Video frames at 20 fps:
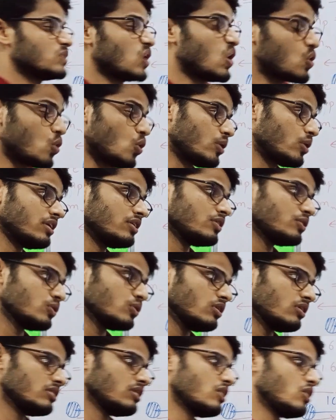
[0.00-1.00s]
According to
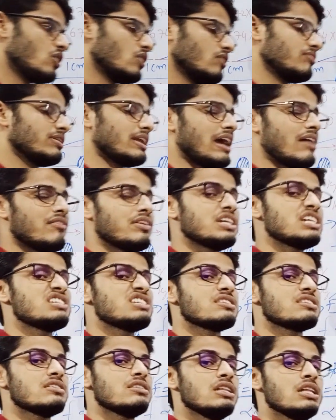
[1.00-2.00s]
the law of
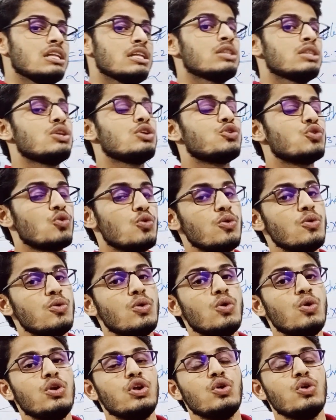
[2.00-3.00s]
gravitation, the
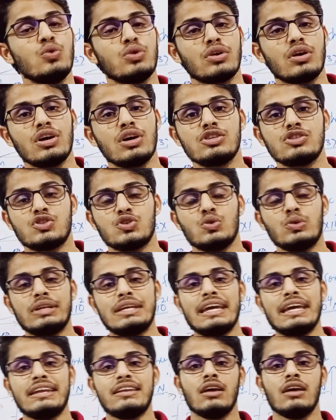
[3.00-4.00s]
two neutrons should
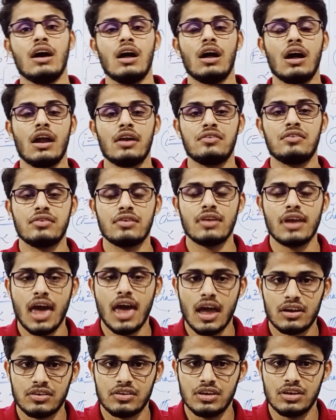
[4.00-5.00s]

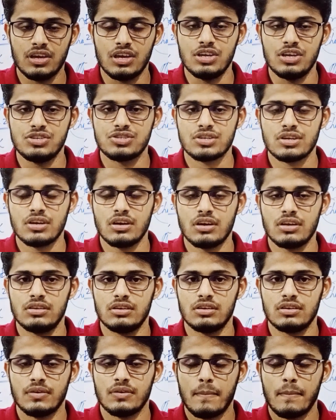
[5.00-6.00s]
attract each
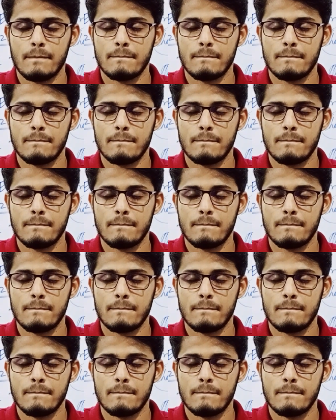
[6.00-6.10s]
other.